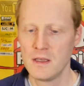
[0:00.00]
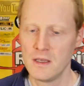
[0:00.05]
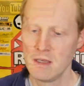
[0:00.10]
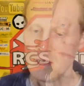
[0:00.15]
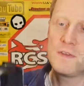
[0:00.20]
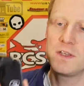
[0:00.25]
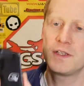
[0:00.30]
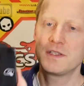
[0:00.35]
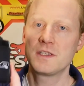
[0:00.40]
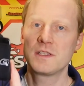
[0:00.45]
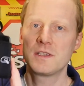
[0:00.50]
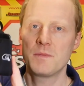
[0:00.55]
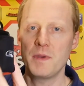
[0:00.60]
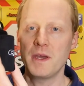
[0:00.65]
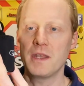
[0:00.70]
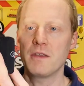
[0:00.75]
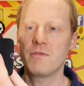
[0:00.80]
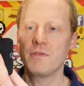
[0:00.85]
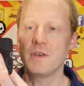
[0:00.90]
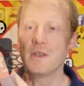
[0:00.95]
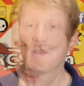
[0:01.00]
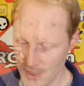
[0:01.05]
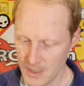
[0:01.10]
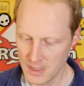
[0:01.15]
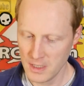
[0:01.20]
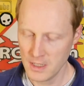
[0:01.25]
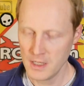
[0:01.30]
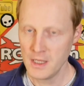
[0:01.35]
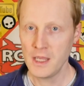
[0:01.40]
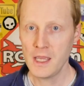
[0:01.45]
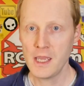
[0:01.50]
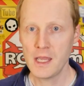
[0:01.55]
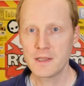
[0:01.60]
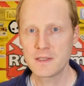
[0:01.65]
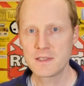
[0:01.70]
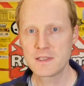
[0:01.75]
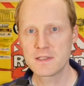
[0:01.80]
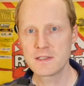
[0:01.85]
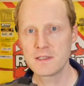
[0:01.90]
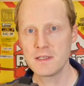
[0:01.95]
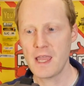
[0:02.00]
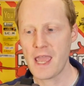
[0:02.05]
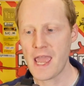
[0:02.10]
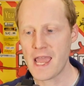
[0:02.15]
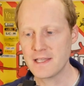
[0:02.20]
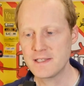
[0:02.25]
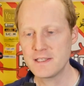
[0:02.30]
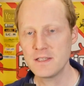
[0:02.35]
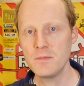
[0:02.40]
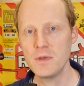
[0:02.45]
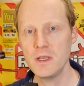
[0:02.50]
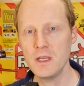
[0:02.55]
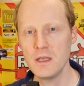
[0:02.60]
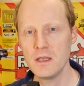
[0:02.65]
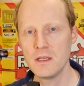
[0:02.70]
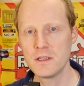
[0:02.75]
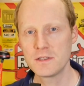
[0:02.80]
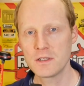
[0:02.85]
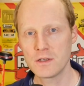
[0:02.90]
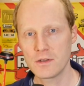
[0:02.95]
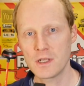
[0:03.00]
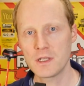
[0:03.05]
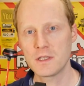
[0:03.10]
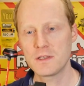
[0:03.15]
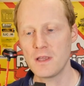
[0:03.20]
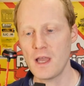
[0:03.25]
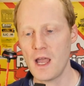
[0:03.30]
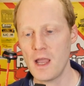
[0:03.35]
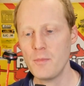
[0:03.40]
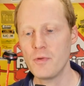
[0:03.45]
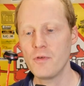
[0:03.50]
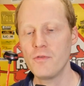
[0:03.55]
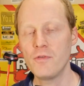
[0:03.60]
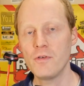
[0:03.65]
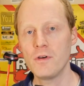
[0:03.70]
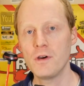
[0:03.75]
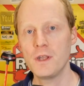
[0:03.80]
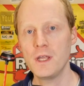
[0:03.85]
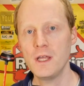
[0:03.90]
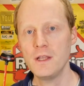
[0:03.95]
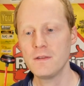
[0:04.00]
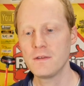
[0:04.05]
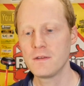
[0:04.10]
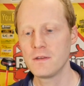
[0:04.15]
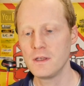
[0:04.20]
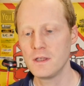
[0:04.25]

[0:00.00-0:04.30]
This is a better fit. It's SMA, so that I prefer that.